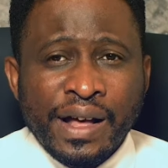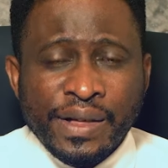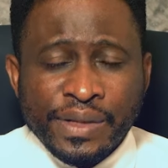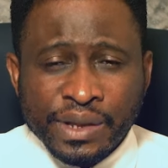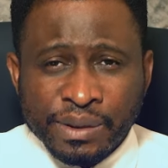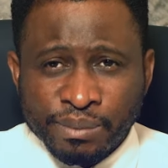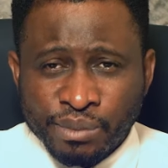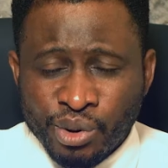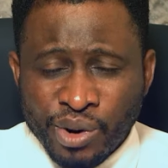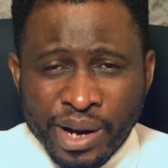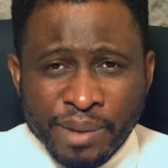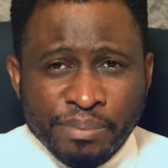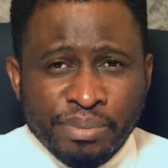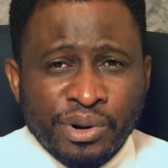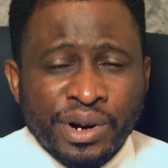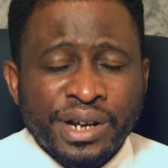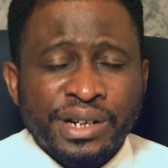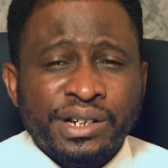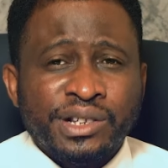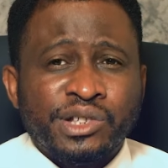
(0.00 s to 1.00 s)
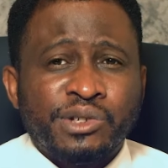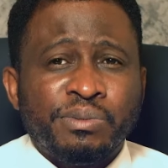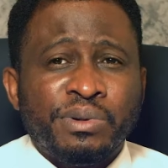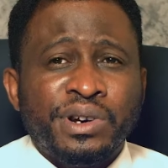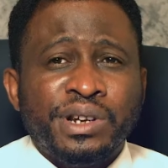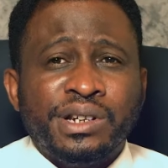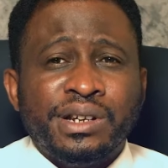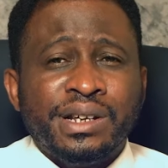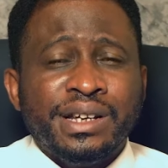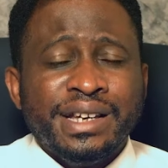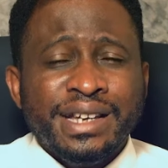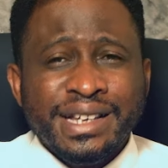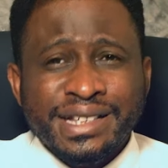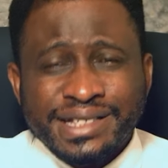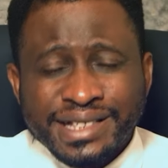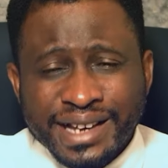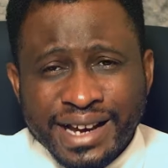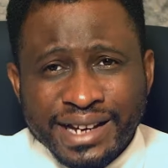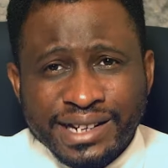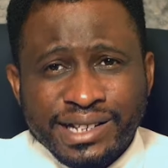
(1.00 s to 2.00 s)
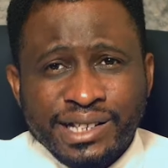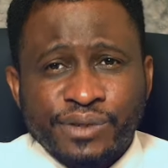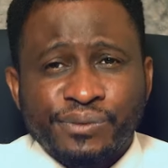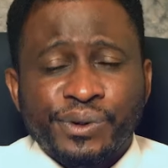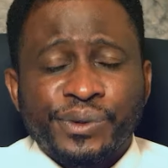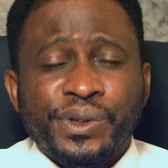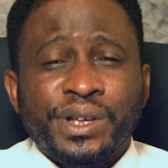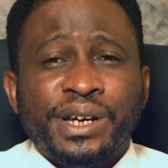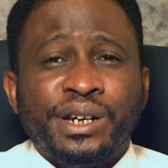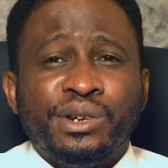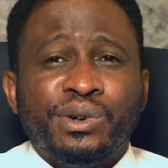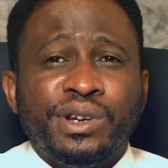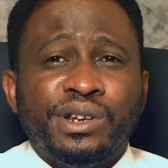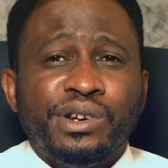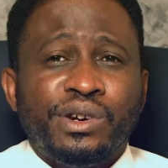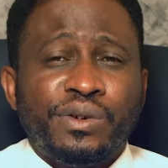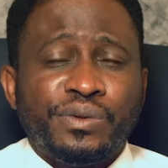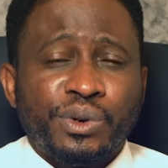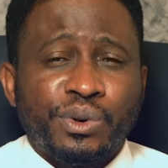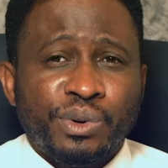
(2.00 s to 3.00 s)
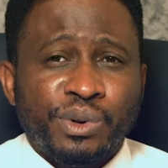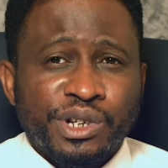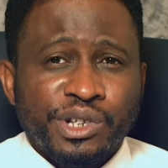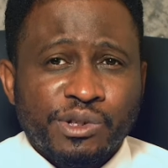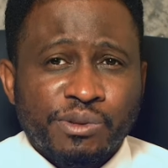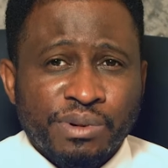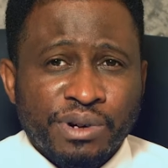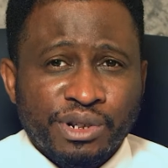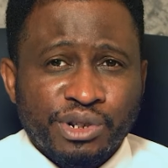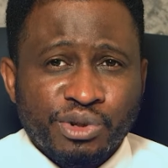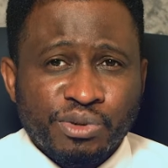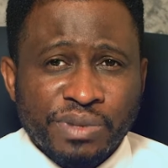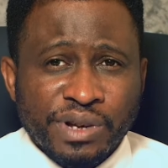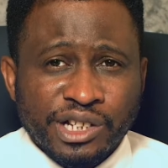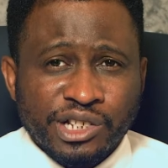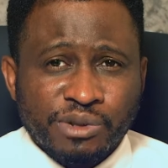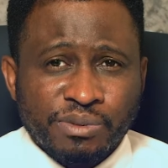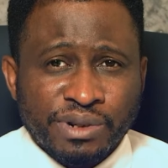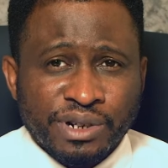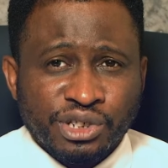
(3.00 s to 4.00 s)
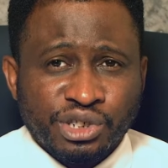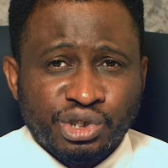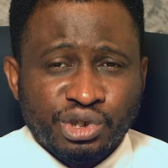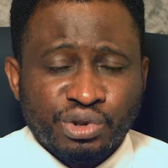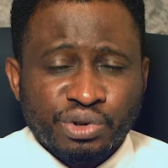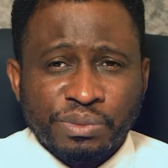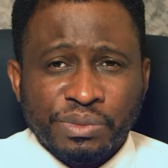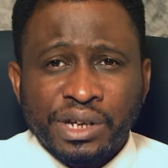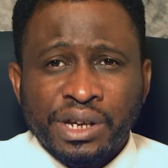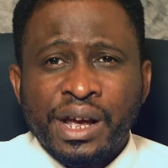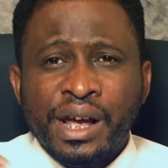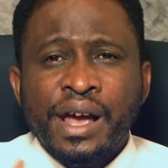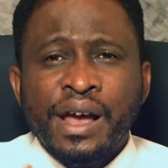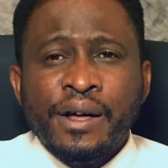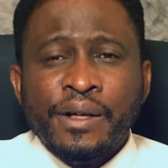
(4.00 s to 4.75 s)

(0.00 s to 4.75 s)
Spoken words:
The more I pray in the spirit, the easier it is for the anointing of the Holy Spirit to be expressed through me.